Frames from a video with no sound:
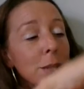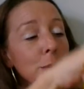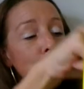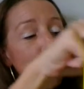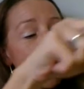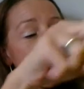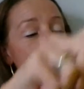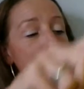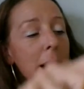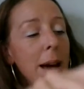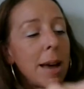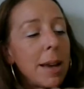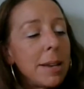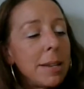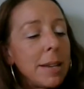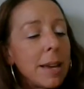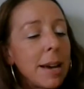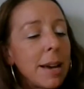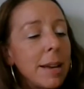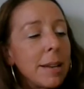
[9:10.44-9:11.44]
what mine
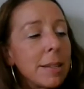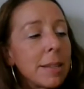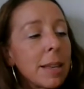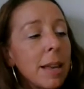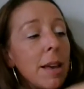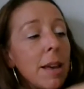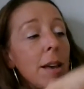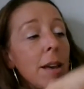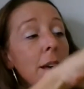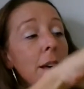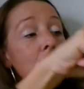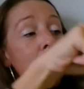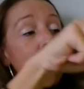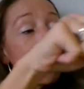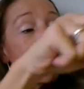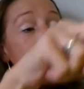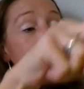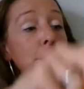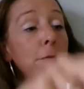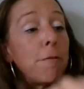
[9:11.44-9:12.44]
does.
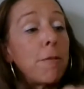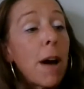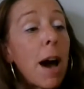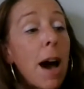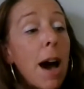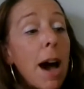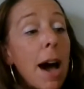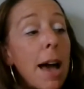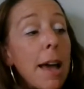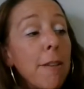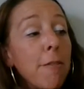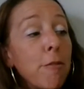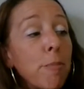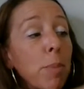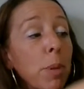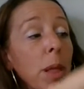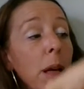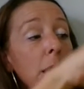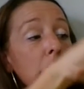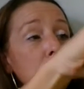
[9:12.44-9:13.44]
5
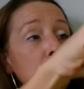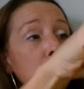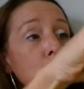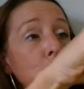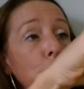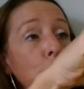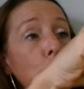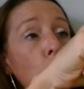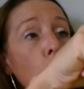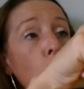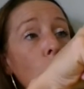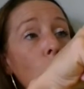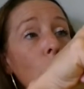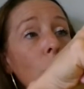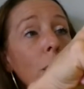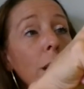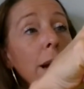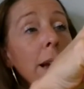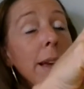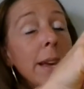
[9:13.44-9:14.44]
plus
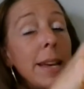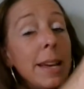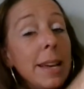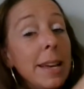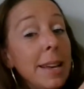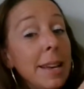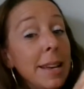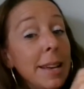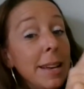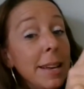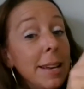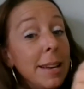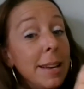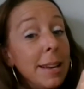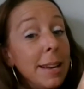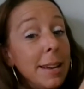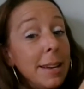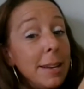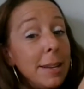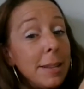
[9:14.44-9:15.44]
4
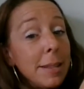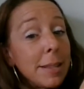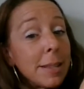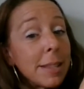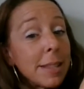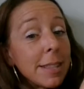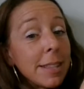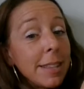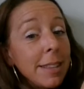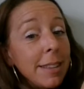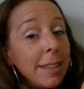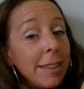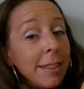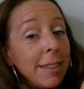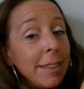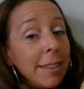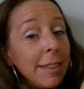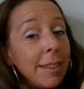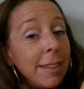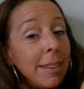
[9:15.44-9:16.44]
is...
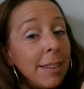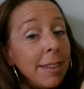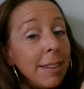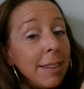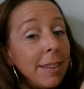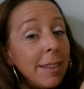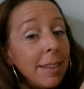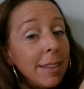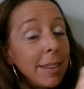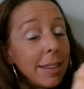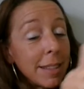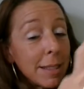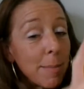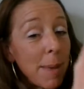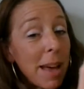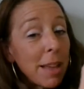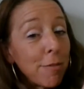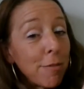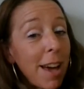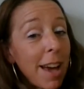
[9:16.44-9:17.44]
It's a
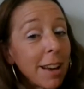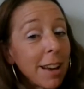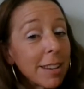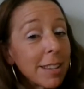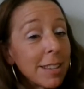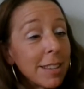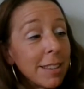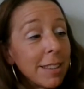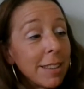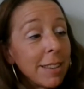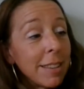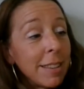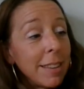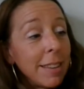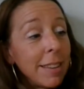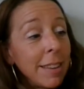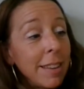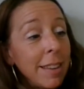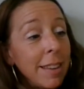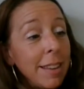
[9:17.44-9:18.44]
math fact.
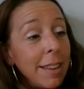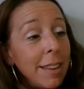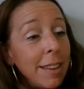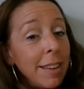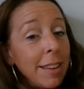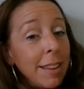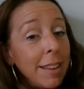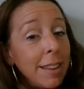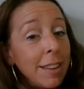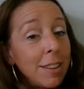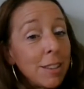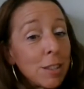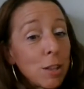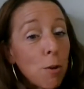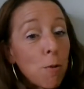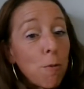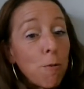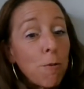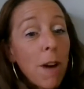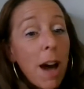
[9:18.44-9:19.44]
So
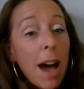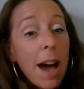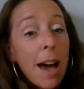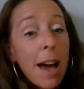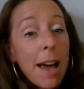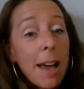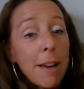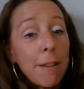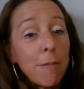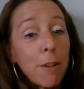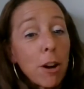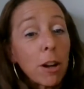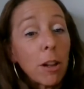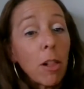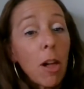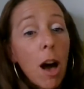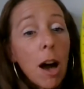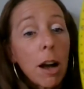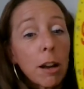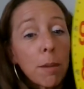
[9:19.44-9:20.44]
5
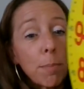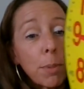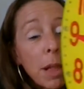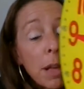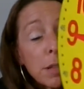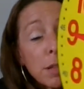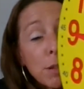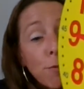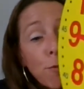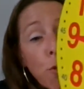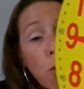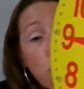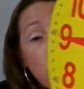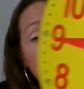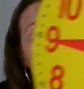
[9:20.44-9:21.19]
o'clock plus 4